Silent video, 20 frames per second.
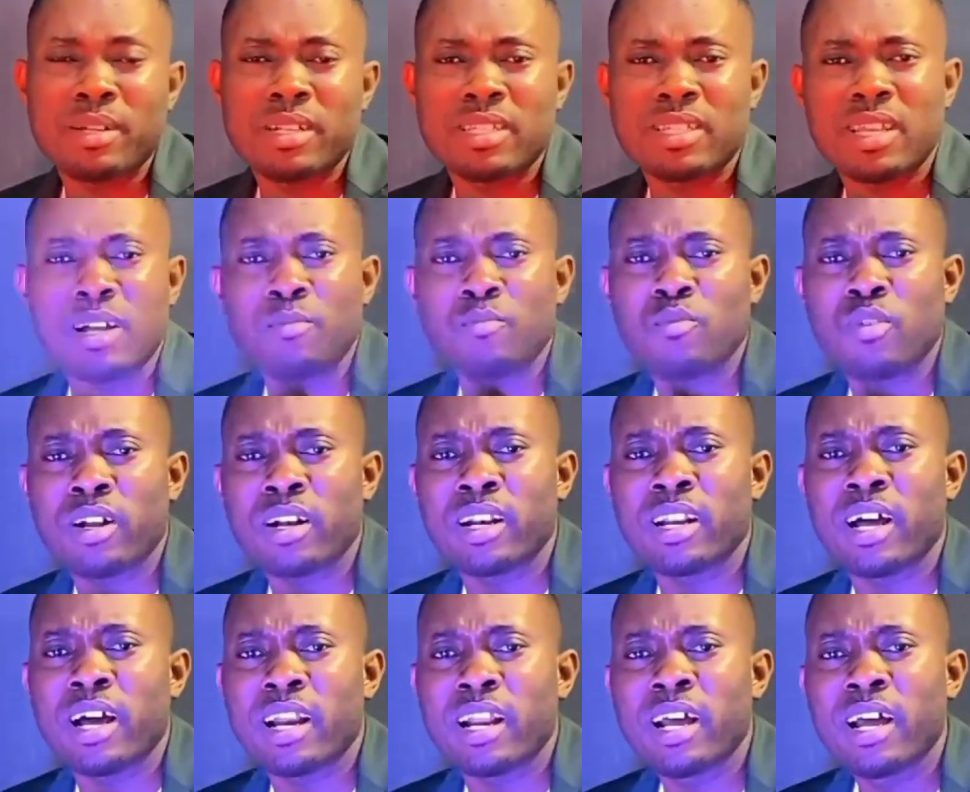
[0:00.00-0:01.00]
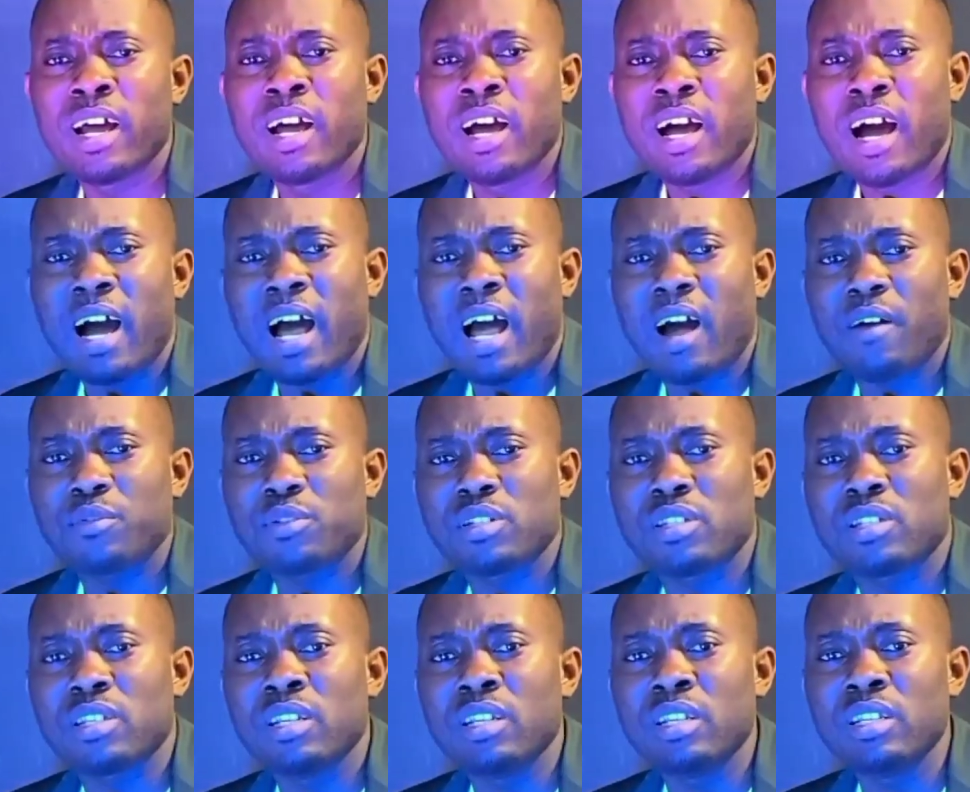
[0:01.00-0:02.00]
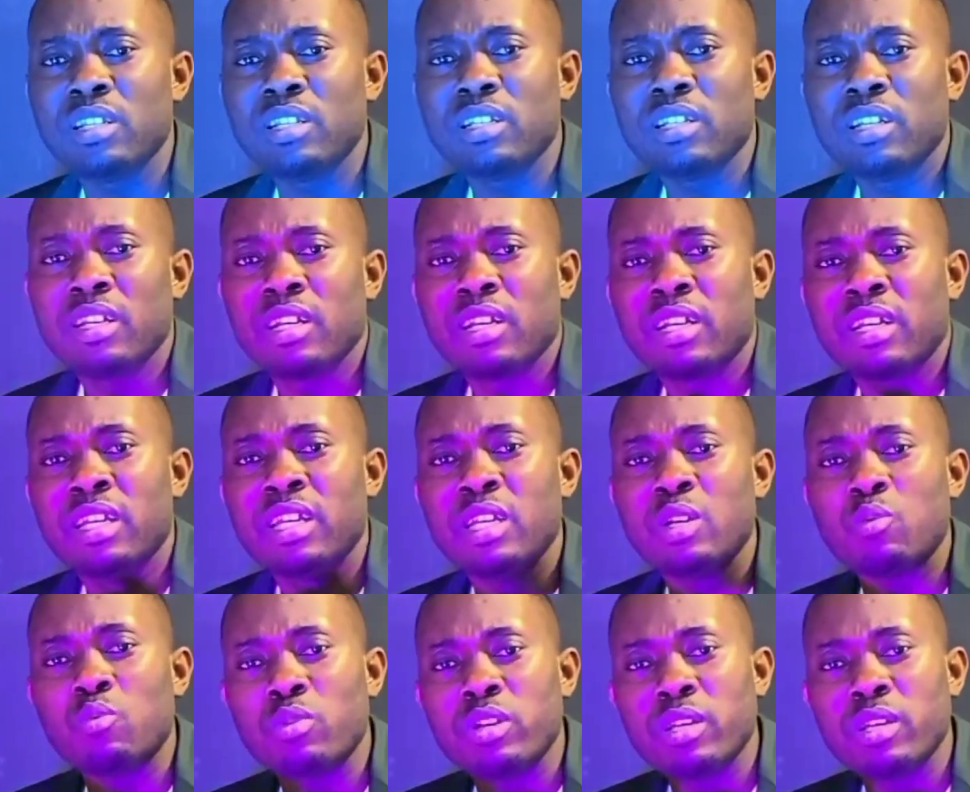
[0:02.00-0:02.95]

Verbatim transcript: and someone that I have seen he,